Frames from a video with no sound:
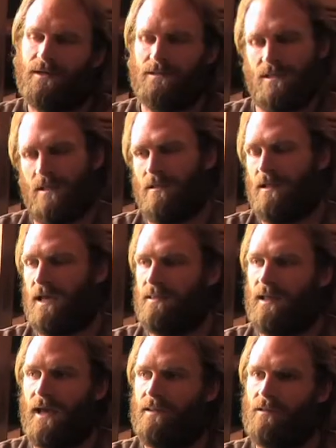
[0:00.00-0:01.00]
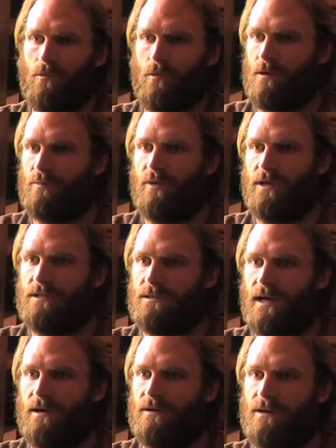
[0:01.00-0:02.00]
There's nothing like that in the
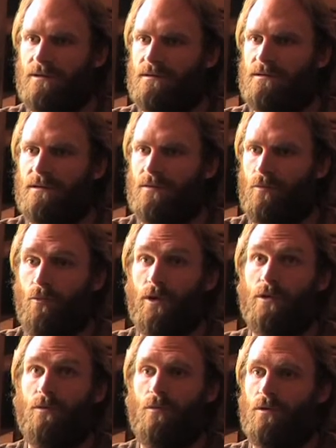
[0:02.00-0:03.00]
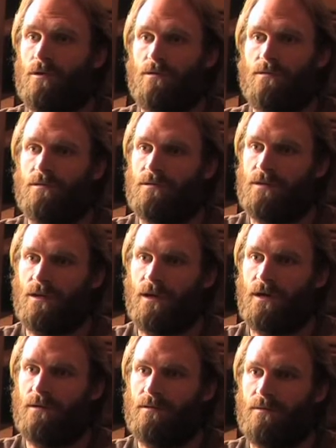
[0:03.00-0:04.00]
workplace out here in the real world, you
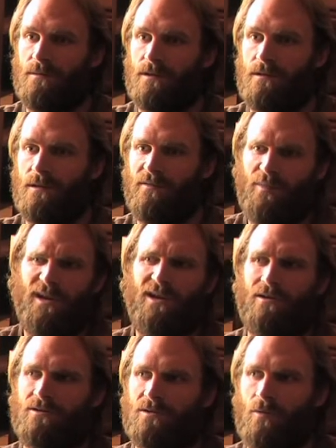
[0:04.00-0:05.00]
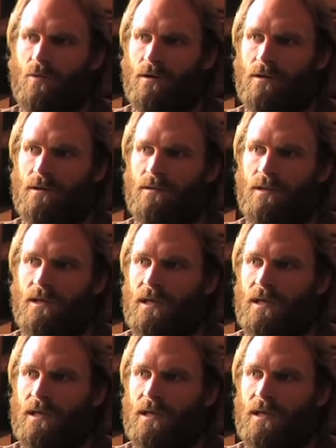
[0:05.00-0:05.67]
know. Everybody goes to work and they